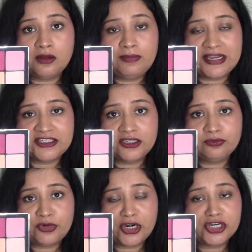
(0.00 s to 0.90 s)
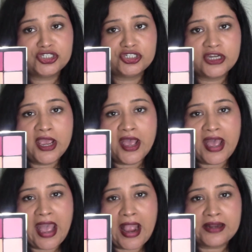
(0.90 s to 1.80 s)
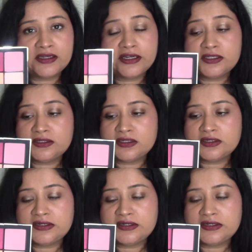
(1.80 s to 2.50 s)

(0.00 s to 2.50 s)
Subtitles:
blending brush, and it's a